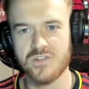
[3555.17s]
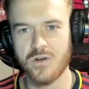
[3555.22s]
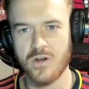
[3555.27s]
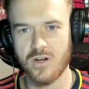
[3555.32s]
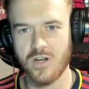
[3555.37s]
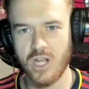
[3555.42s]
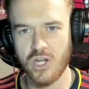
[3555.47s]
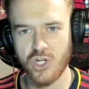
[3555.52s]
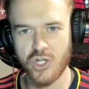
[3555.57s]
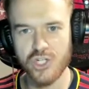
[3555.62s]
They're
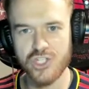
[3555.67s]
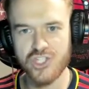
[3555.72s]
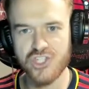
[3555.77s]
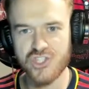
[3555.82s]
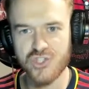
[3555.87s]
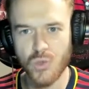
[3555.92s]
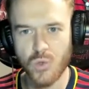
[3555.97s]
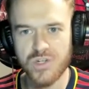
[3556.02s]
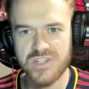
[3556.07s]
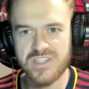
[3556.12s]
a, a good
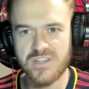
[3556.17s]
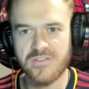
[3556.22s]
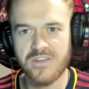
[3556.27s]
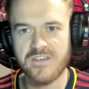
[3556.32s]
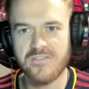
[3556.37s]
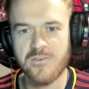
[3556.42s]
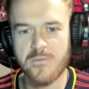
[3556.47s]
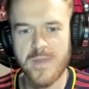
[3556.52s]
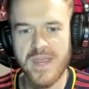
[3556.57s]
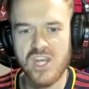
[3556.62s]
source of
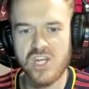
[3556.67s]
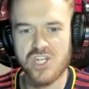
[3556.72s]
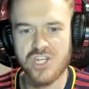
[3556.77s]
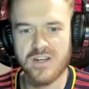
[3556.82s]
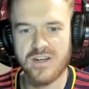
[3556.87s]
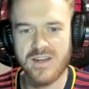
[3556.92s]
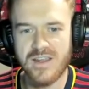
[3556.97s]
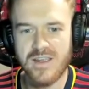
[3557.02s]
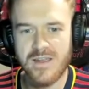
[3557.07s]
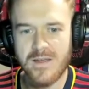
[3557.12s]

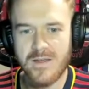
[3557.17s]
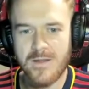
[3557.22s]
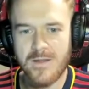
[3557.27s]
information.